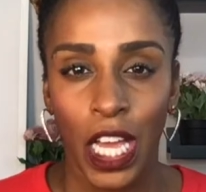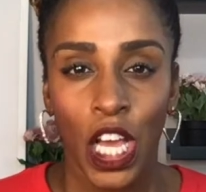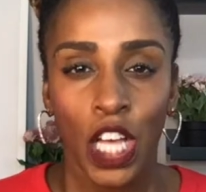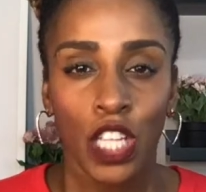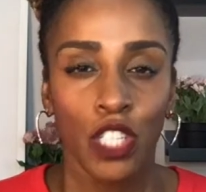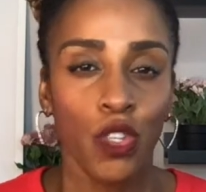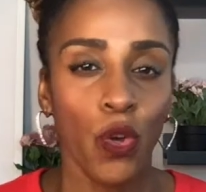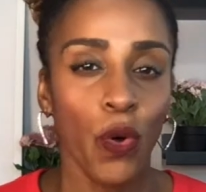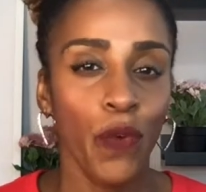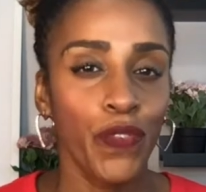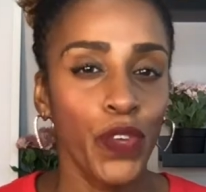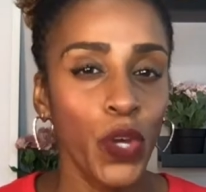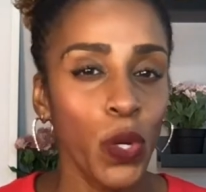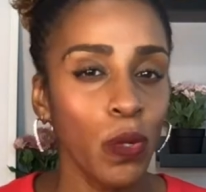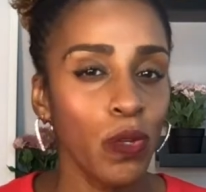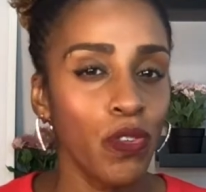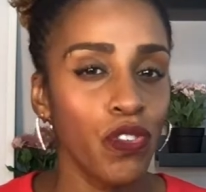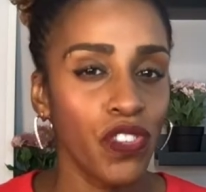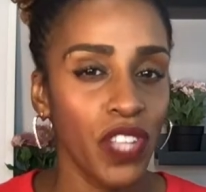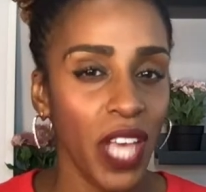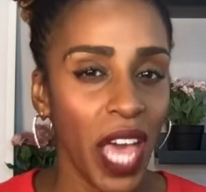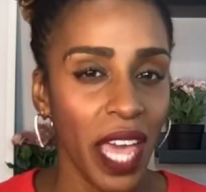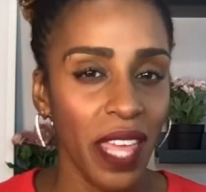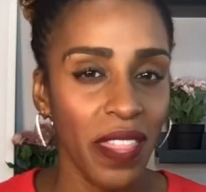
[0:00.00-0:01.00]
So if you
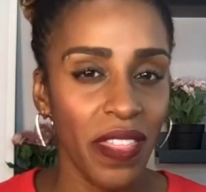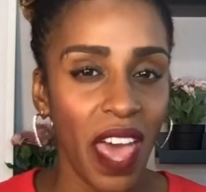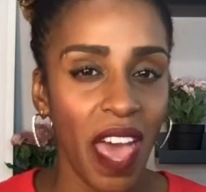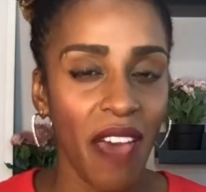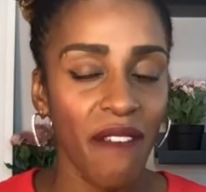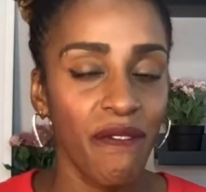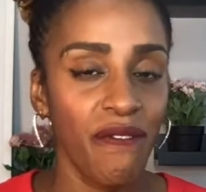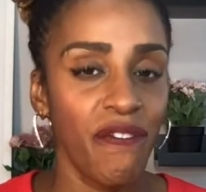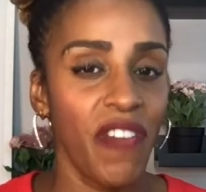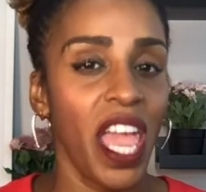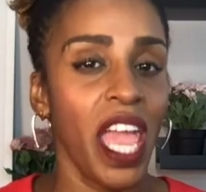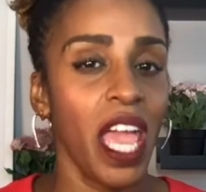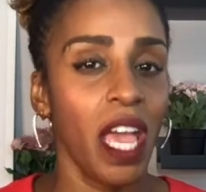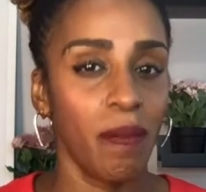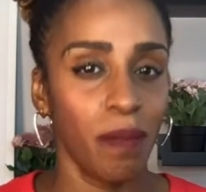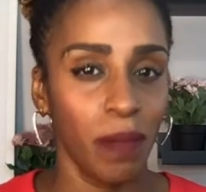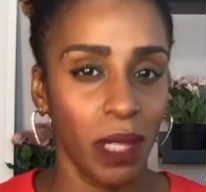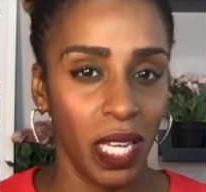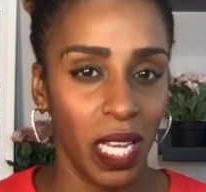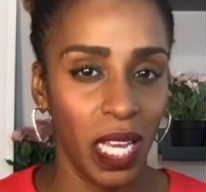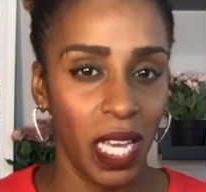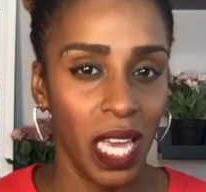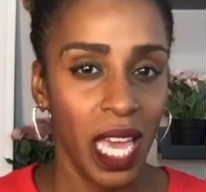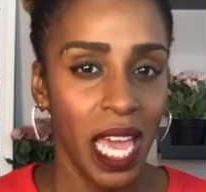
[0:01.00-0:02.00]
say that
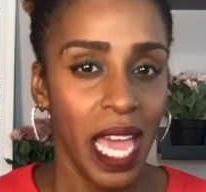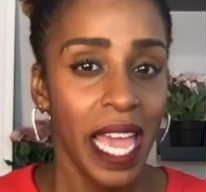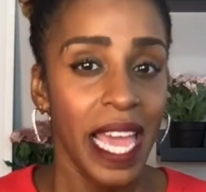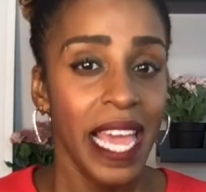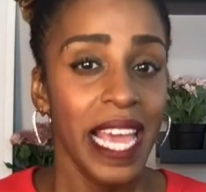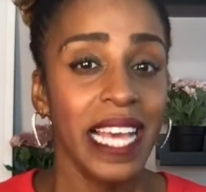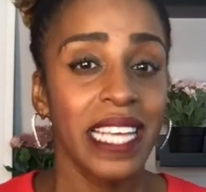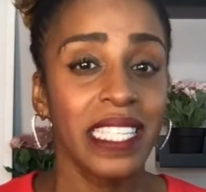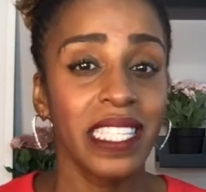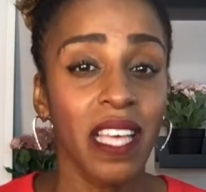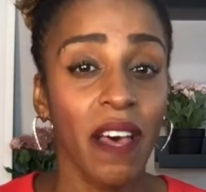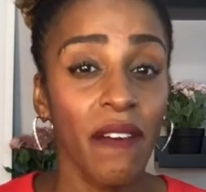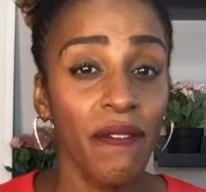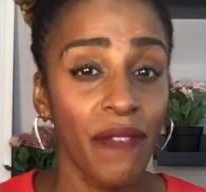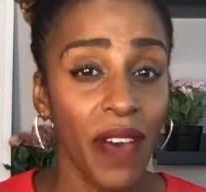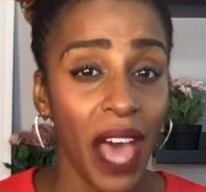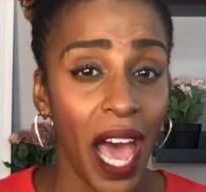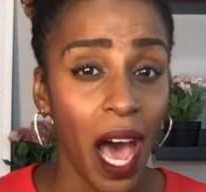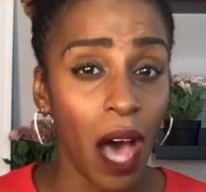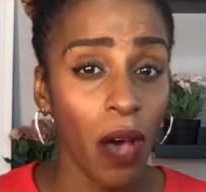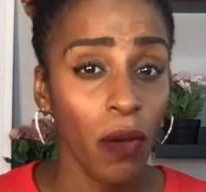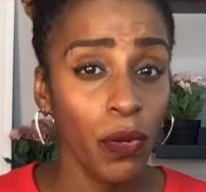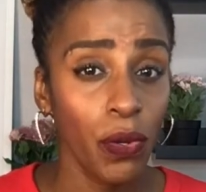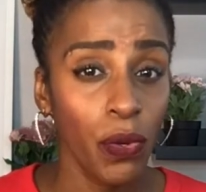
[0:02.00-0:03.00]
family is a
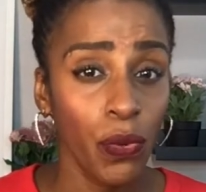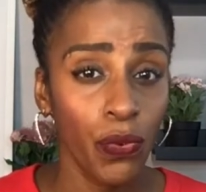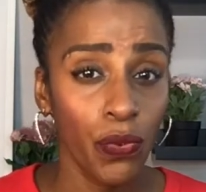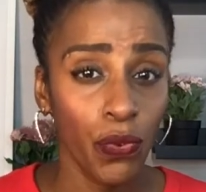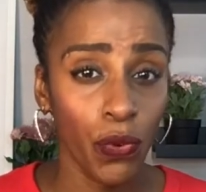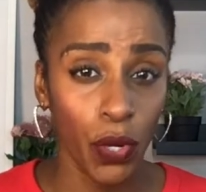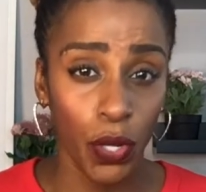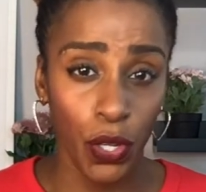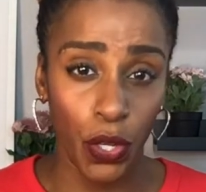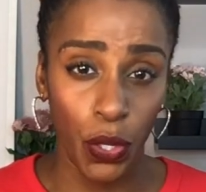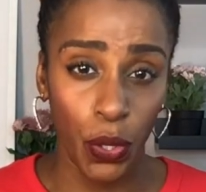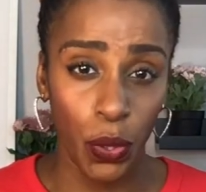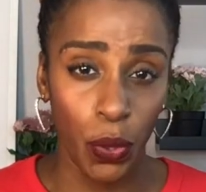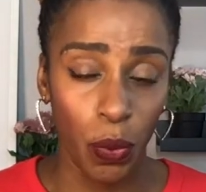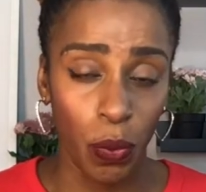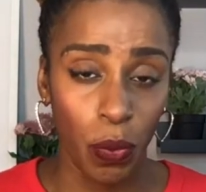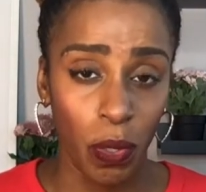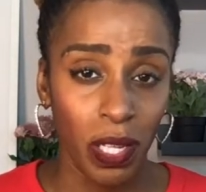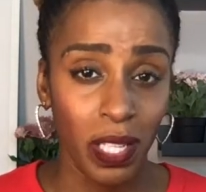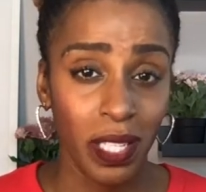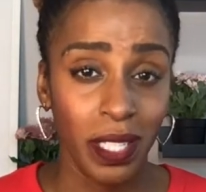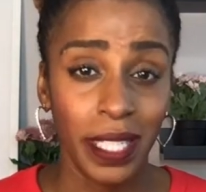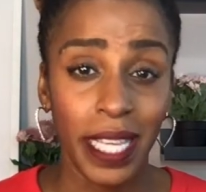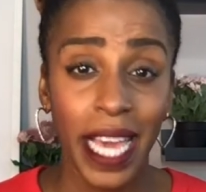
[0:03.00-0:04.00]
value for you,
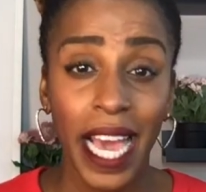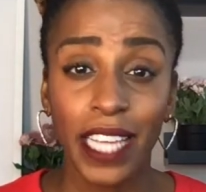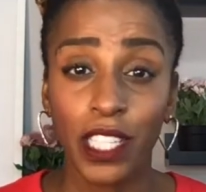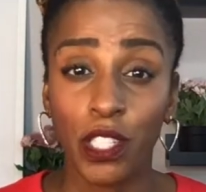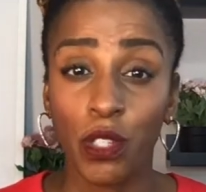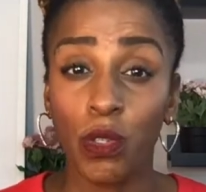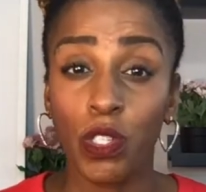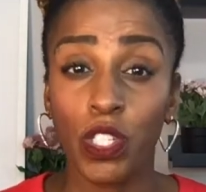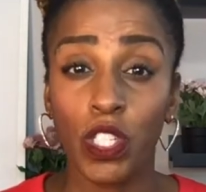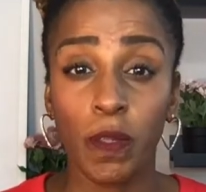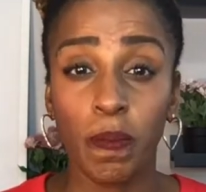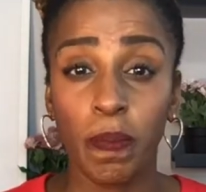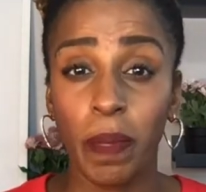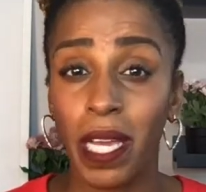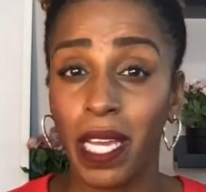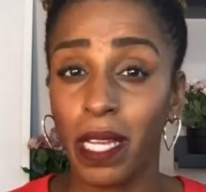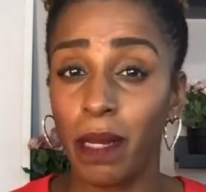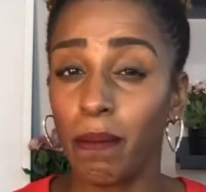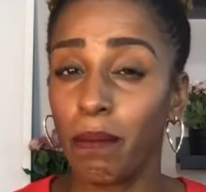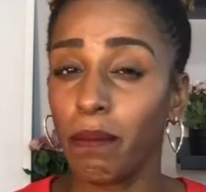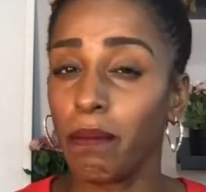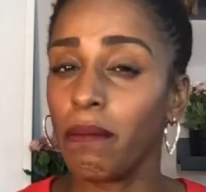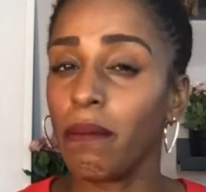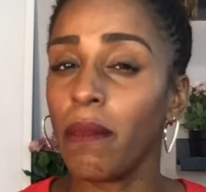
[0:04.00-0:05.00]
yet you
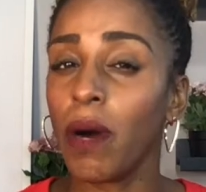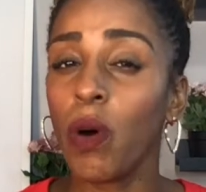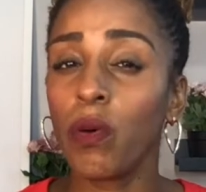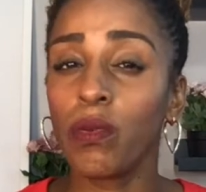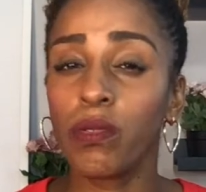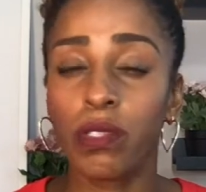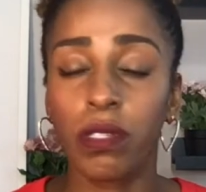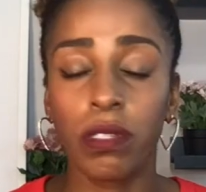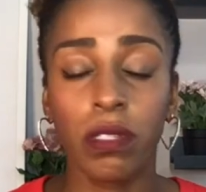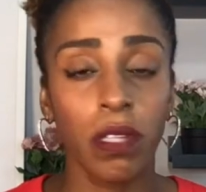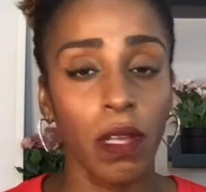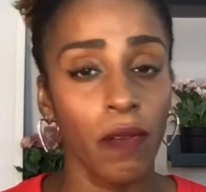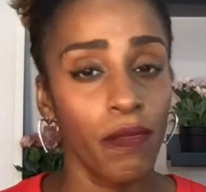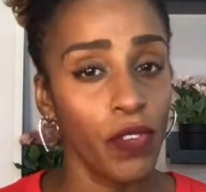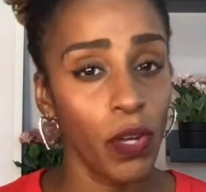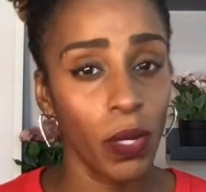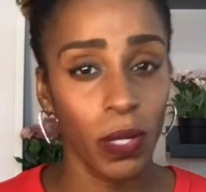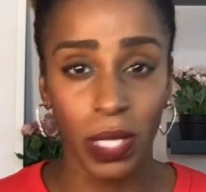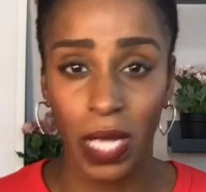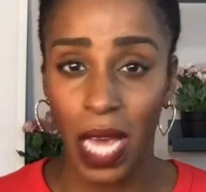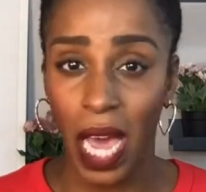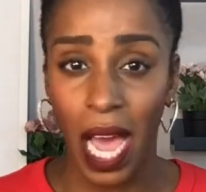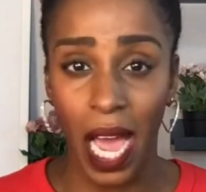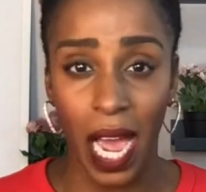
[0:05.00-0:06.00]
spend most of your
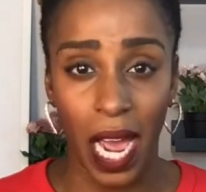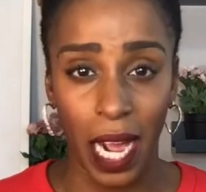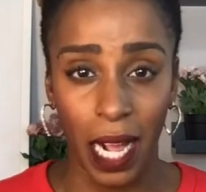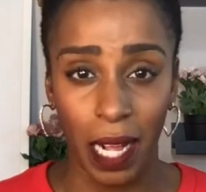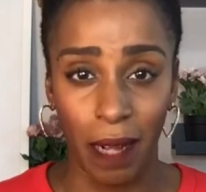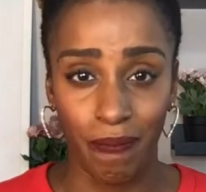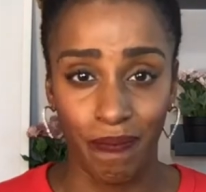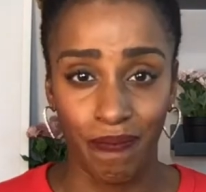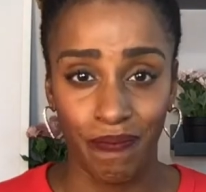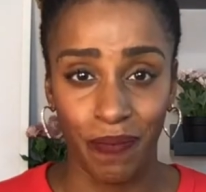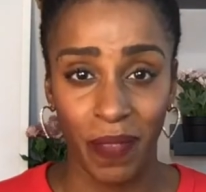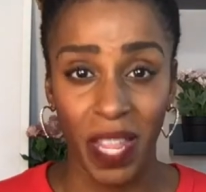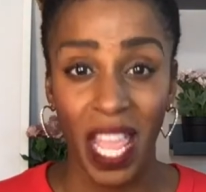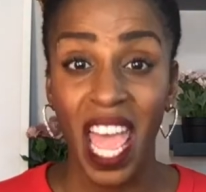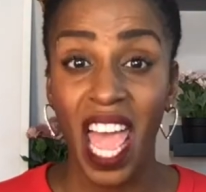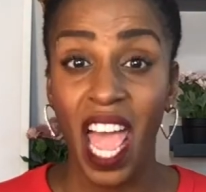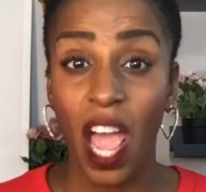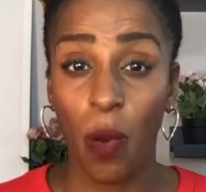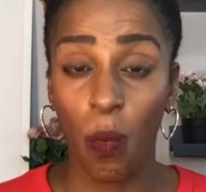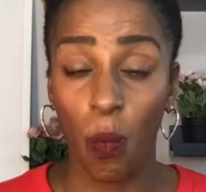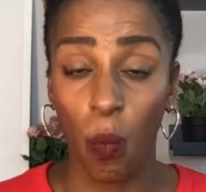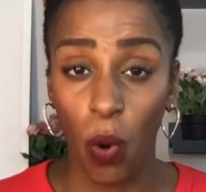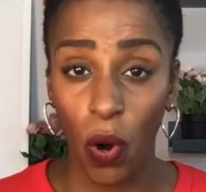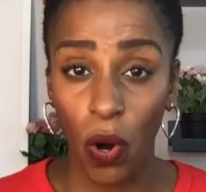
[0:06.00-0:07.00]
time
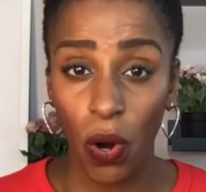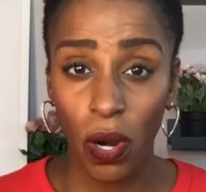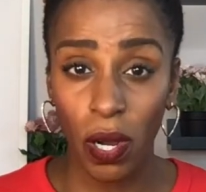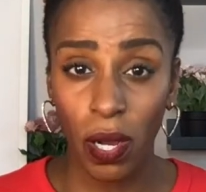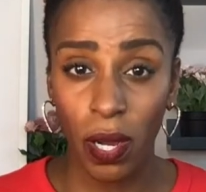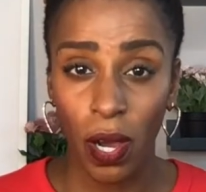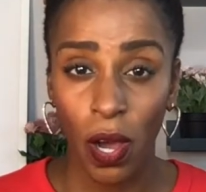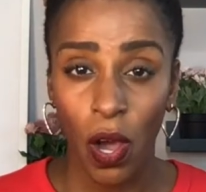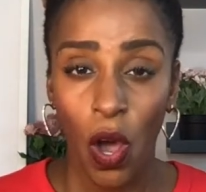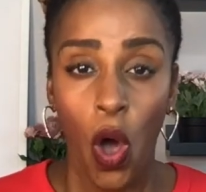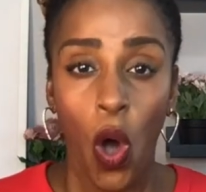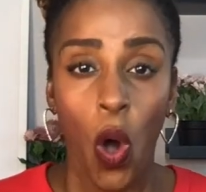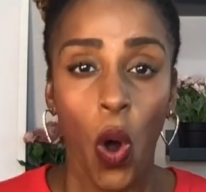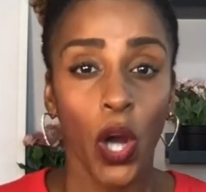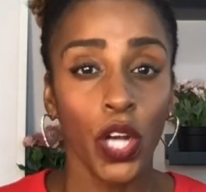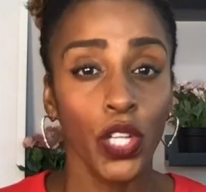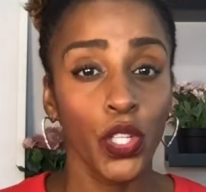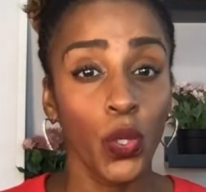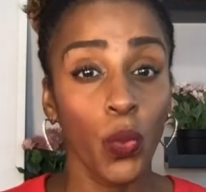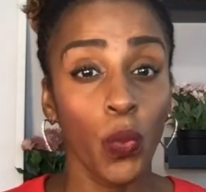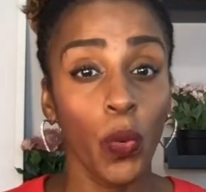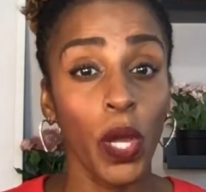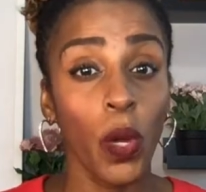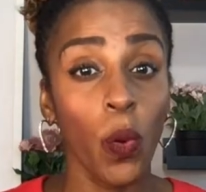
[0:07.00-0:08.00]
at work or
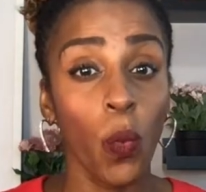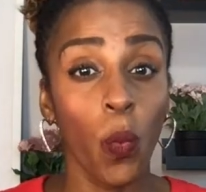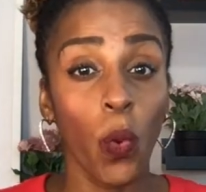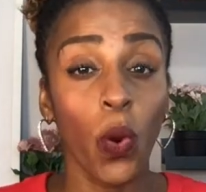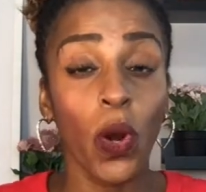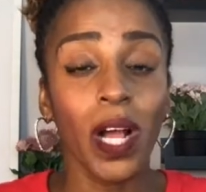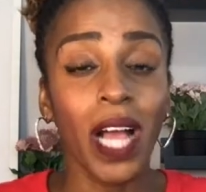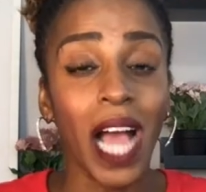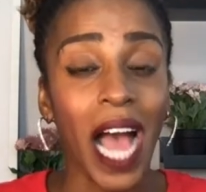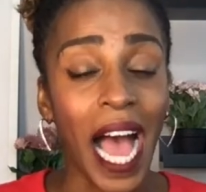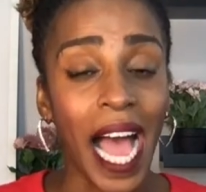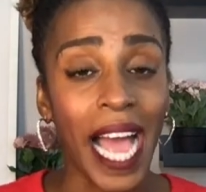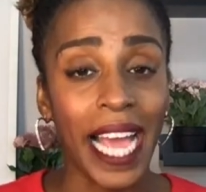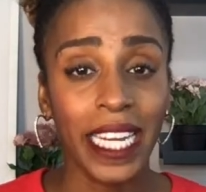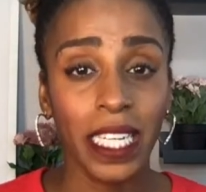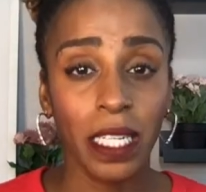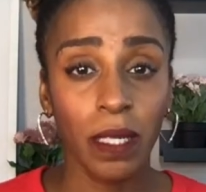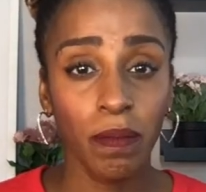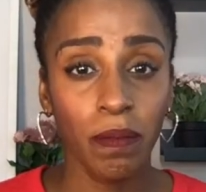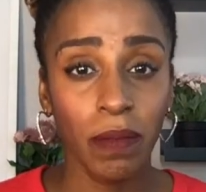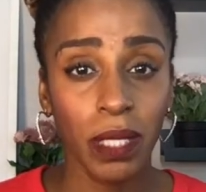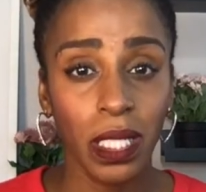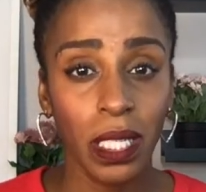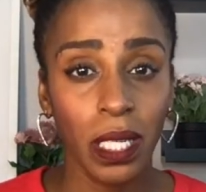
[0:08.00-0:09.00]
doing work
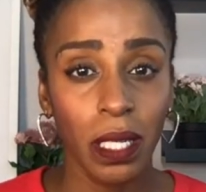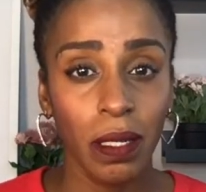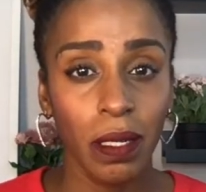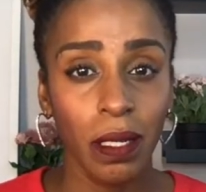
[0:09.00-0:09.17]
items,